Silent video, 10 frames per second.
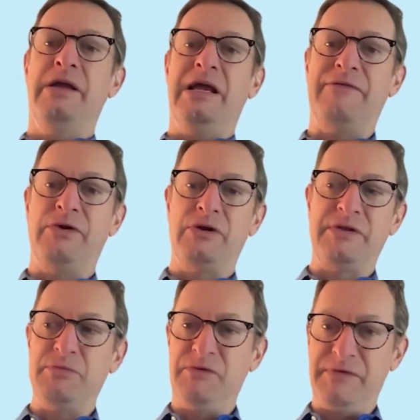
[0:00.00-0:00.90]
Have you heard of
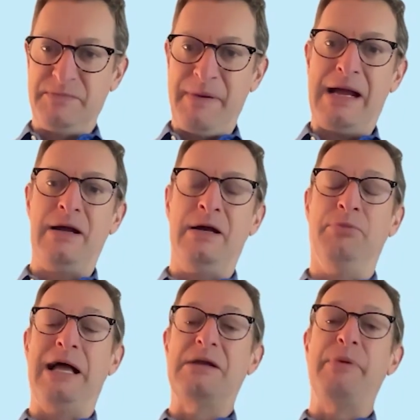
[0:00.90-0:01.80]
the movies ba- uh,
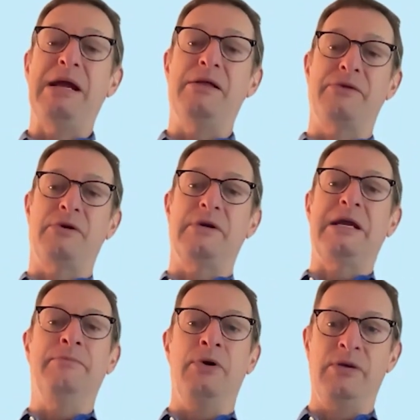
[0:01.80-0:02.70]
Black Panther
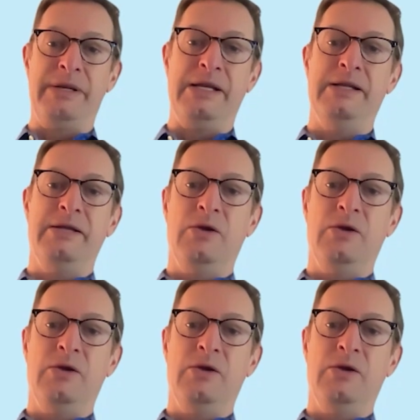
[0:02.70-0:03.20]
and Barbie?